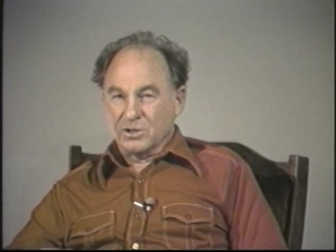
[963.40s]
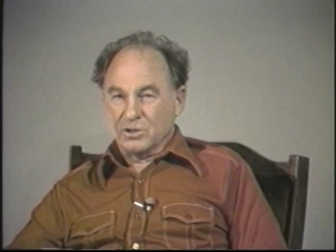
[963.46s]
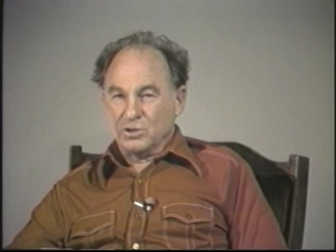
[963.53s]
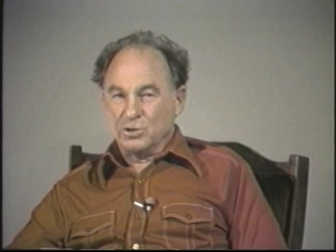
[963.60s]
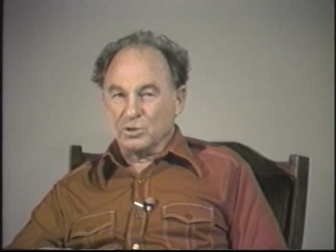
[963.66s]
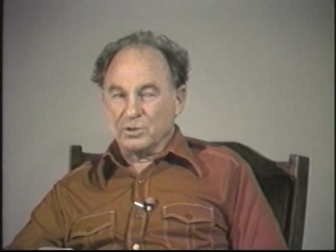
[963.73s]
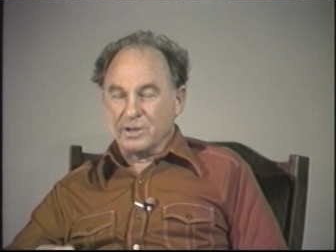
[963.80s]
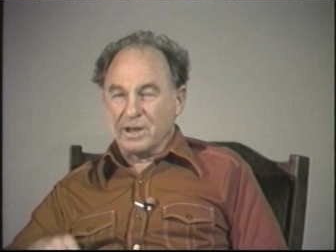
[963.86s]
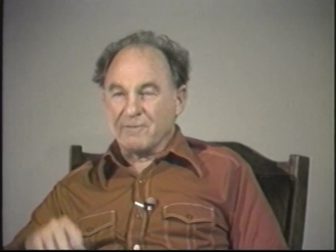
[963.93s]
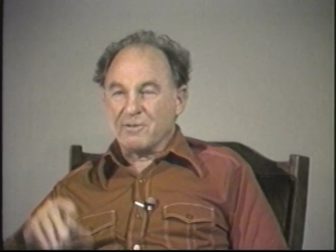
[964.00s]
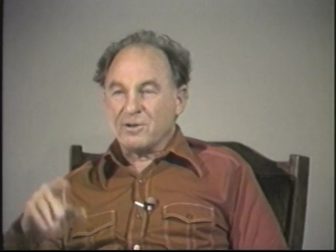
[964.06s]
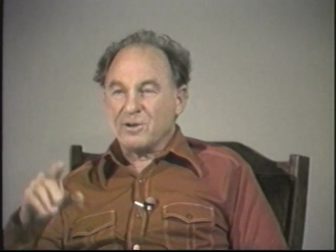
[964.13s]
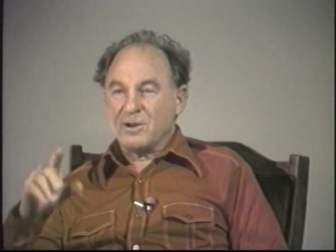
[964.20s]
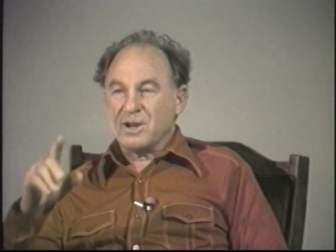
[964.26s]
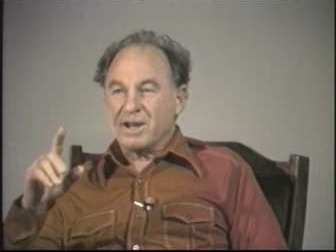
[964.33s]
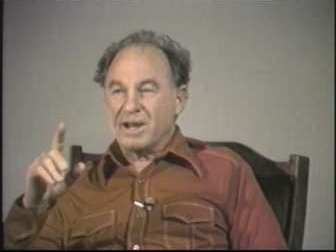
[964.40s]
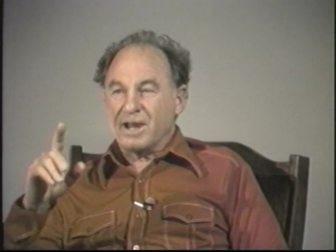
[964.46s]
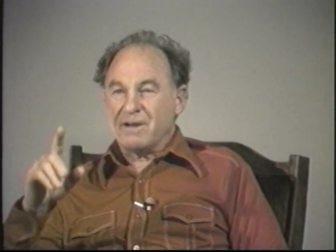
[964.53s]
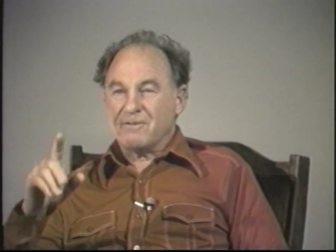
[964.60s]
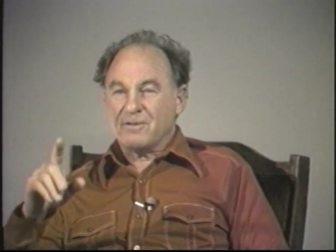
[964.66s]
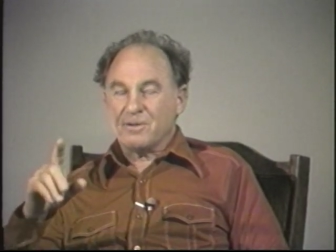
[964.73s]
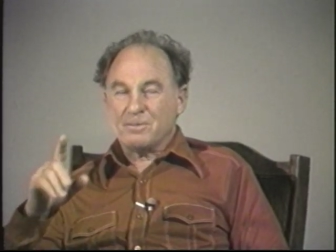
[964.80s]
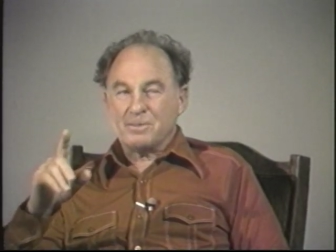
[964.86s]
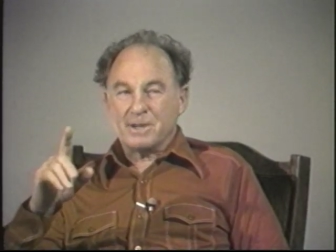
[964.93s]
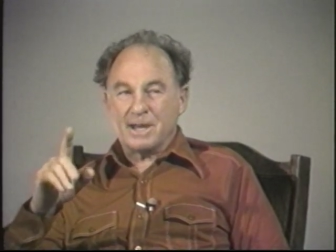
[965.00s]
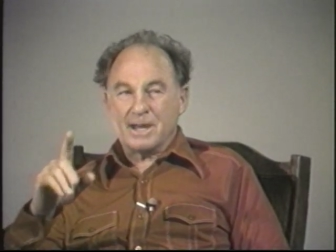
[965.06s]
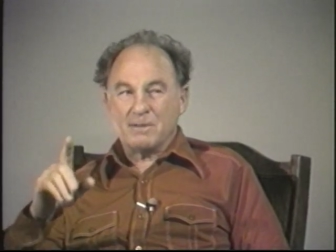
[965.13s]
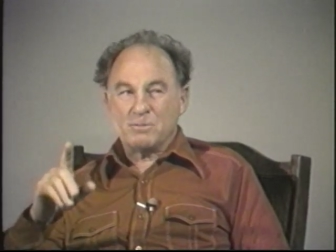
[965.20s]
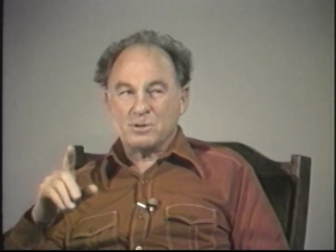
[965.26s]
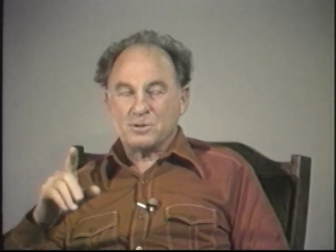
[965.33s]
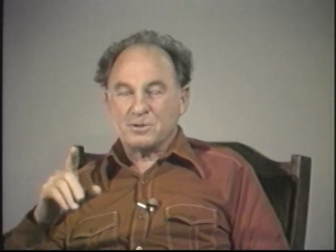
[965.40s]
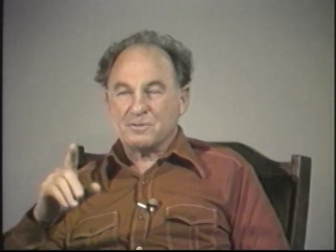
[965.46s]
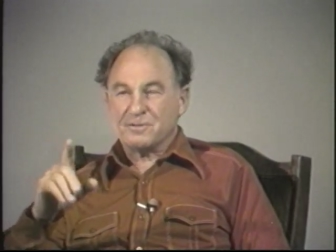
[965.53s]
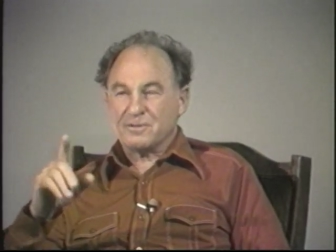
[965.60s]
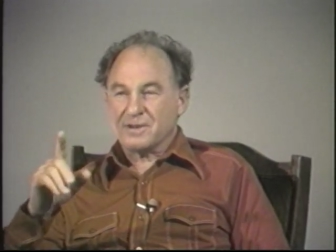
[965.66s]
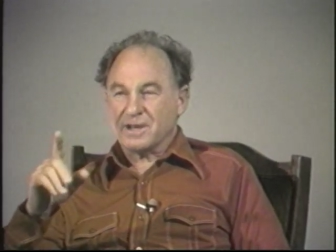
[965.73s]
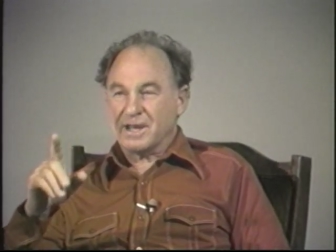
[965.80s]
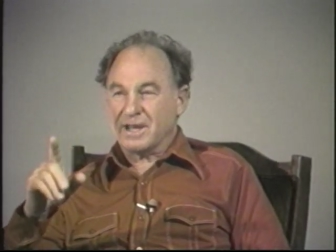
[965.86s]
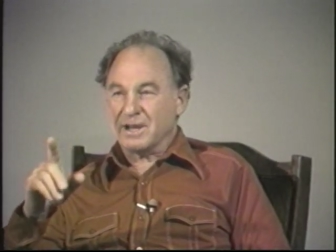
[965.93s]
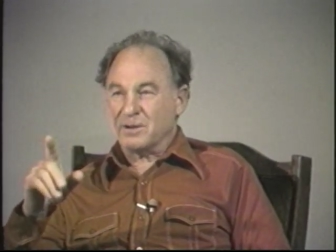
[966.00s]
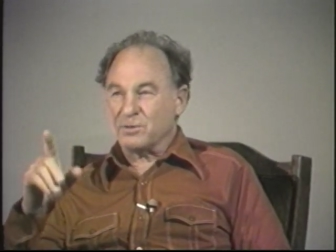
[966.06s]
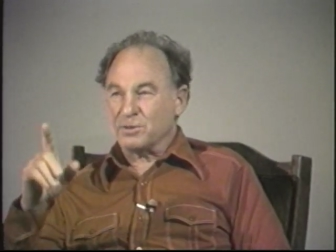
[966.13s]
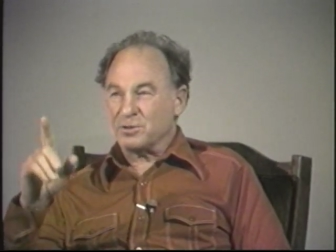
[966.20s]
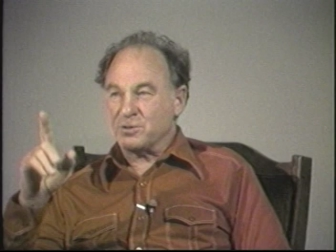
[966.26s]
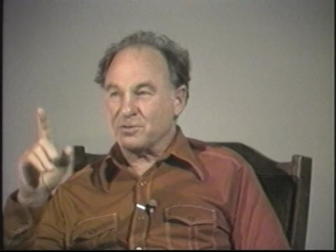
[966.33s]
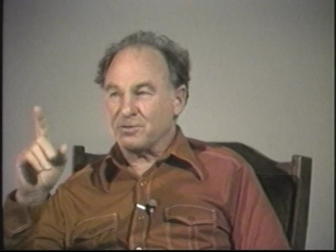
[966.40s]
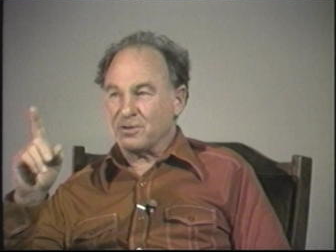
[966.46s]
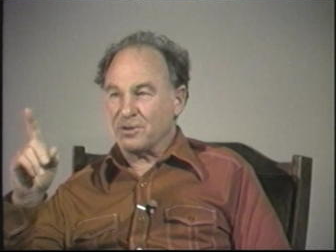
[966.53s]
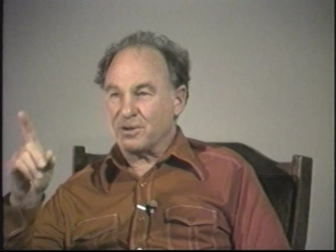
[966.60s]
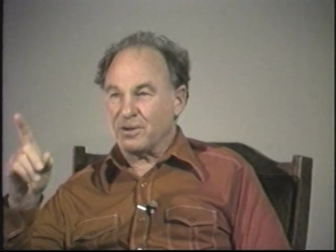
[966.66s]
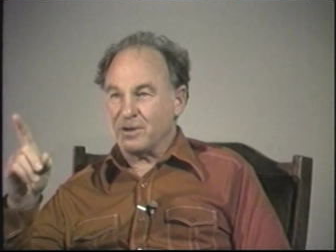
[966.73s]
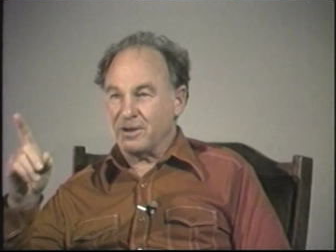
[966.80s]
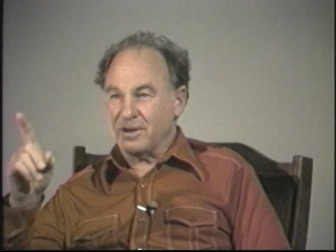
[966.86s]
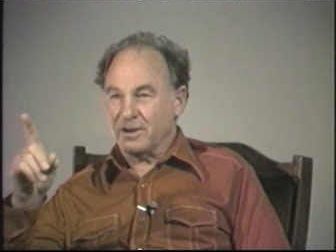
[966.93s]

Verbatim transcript: You'll never, ever be able to forget what you've heard.